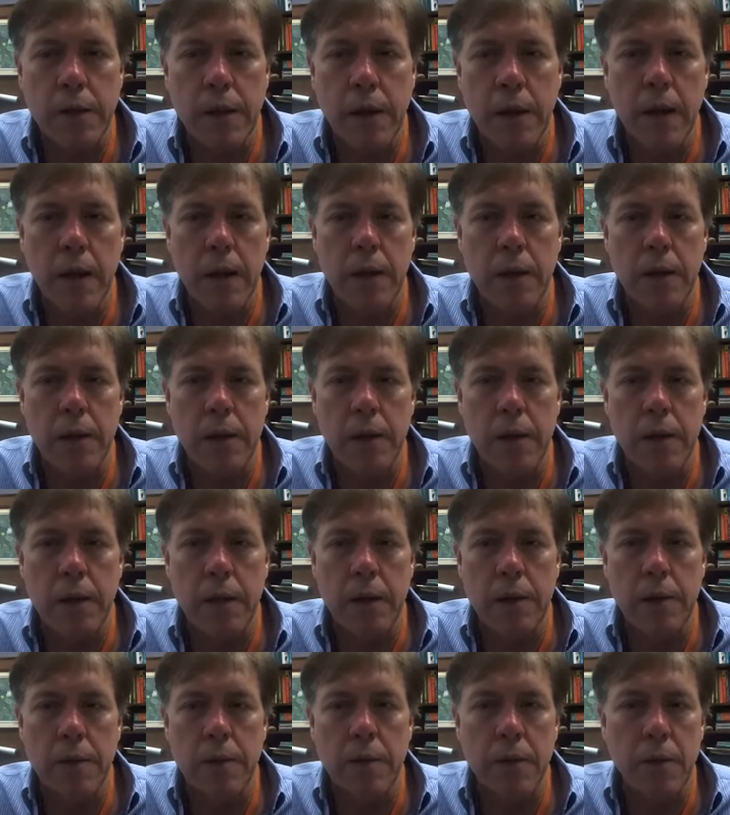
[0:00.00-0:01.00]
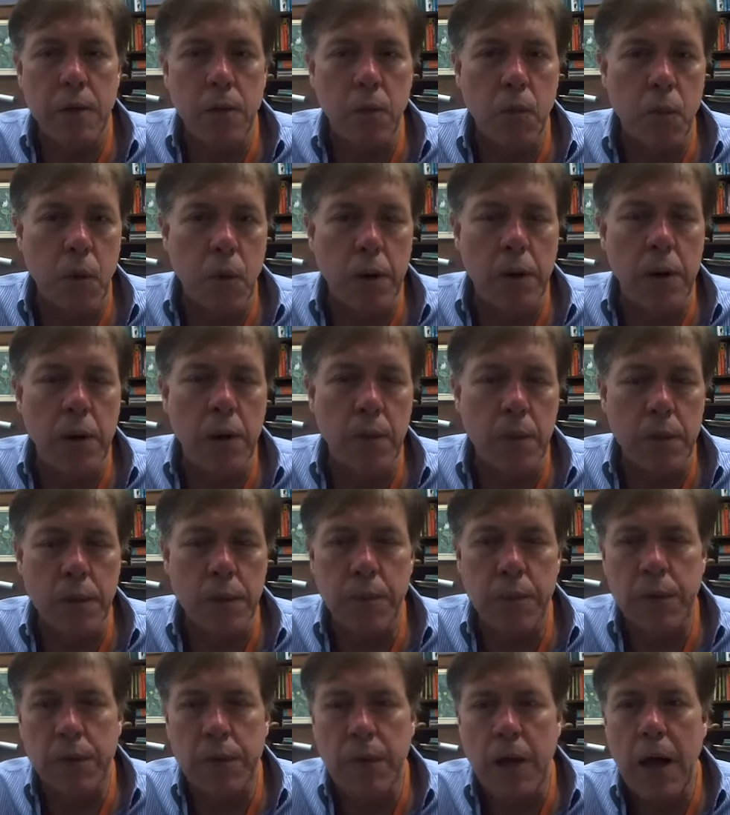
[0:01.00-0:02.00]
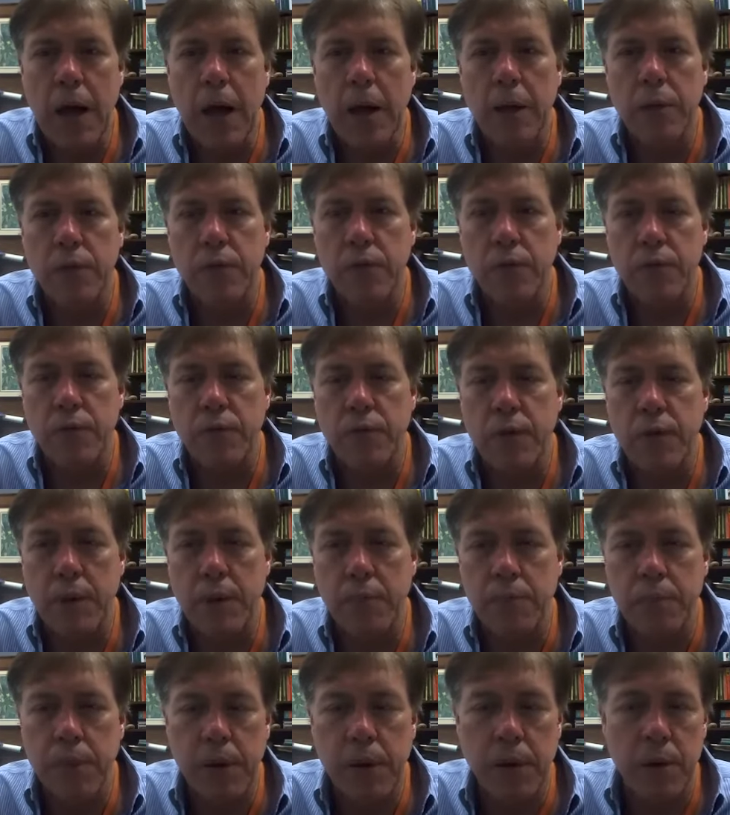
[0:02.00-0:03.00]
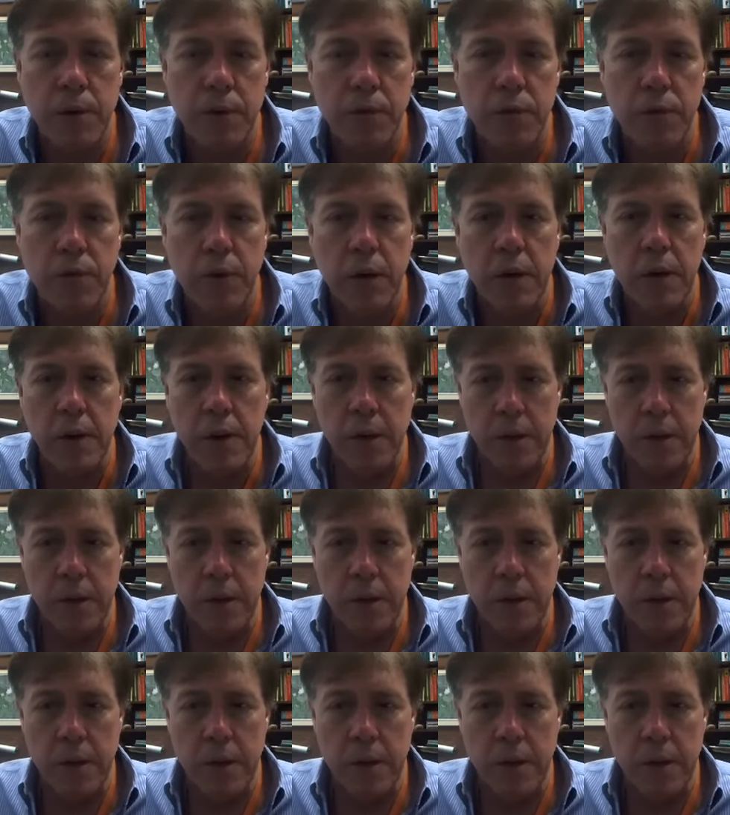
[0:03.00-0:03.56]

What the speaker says: that working with pathologists, that birds,